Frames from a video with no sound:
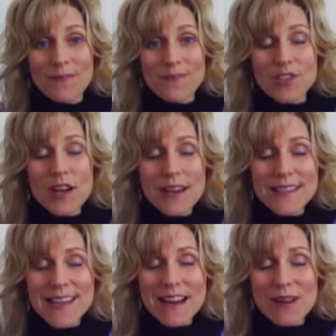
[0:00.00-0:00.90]
check us
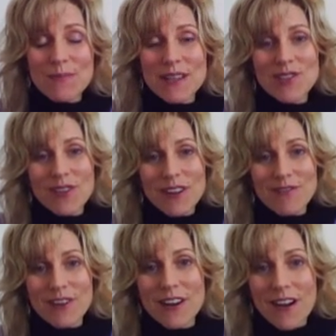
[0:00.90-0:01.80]
out at
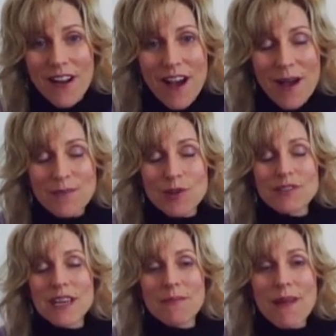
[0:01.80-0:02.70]
BeTotallyFree.com. Don't
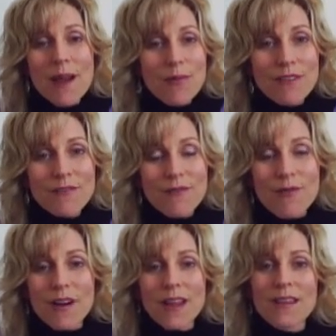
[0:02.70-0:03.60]
take my word for
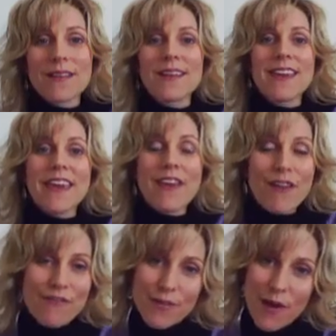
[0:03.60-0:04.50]
it. Hear
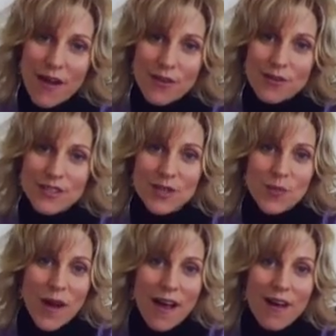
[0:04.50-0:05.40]
it from others as
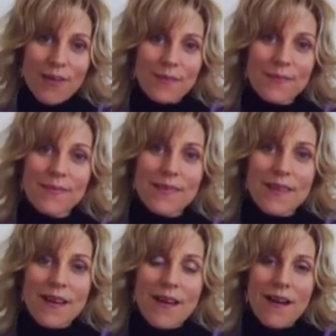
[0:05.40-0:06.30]
well.
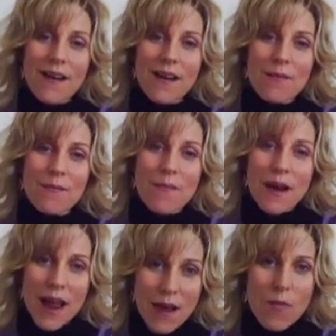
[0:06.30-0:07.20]
But
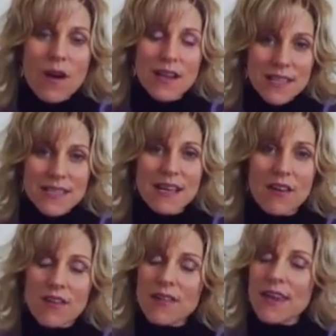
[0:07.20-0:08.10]
I wanted to tell
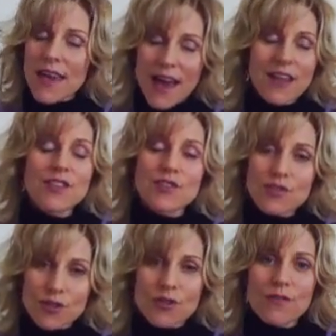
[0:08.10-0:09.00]
you that, yeah, it's
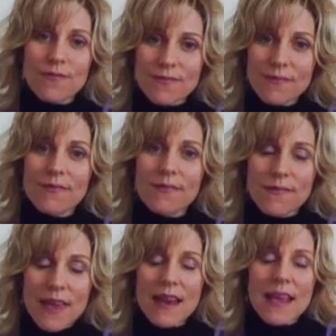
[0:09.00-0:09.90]
true.
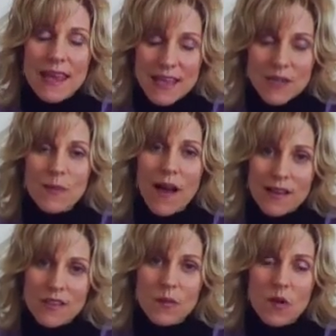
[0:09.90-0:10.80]
It is
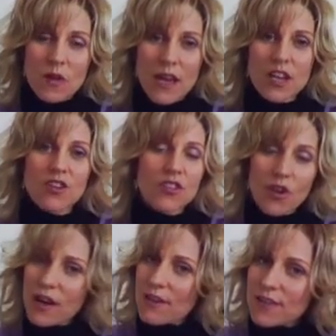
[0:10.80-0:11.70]
possible, and you don't
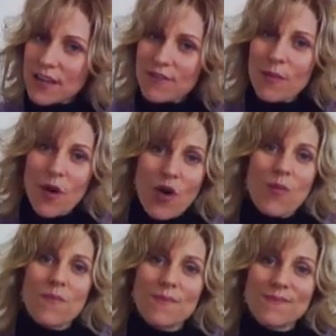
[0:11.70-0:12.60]
have to give up hope.
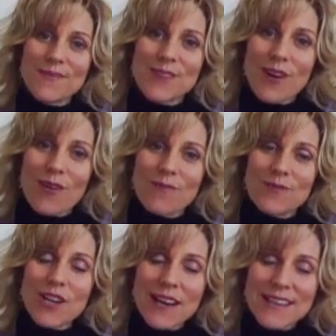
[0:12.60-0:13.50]
So
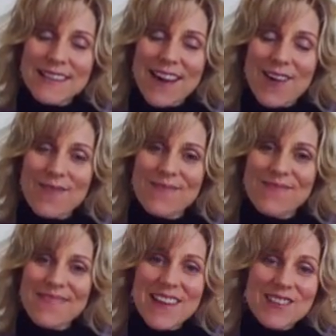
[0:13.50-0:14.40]
check us out.
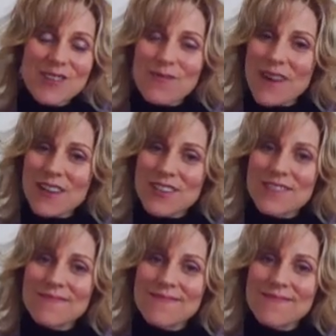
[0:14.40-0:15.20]
Thanks so much.